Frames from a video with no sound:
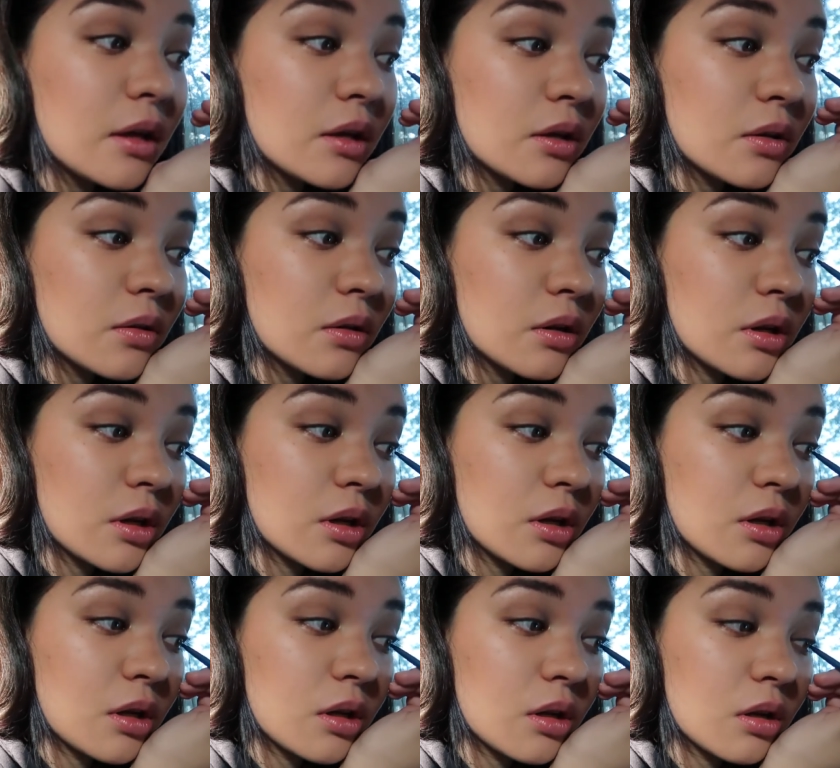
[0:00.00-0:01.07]
you
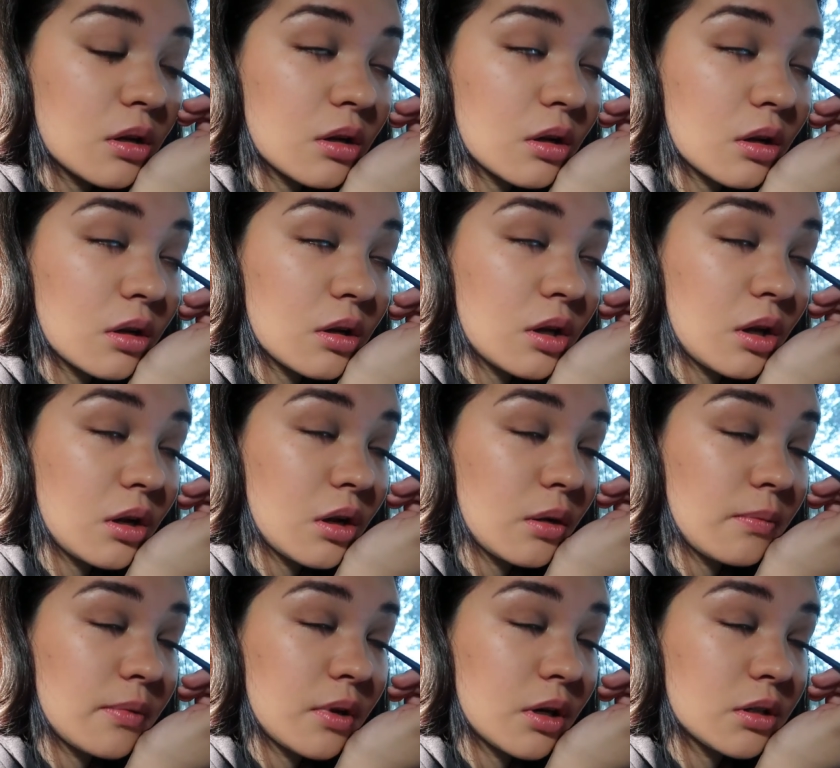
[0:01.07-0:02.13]
can clean
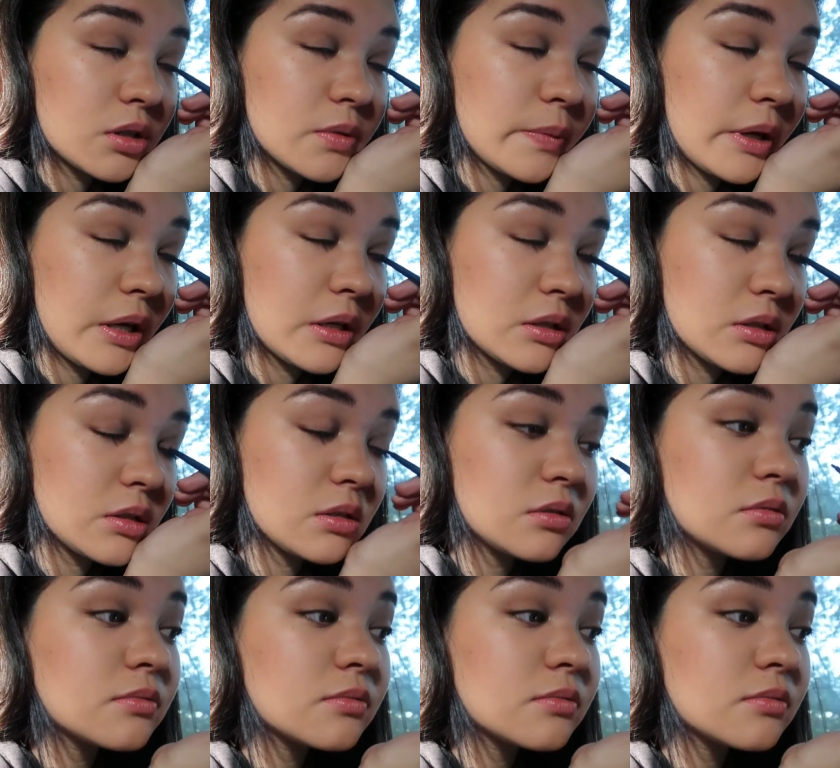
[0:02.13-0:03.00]
up your space,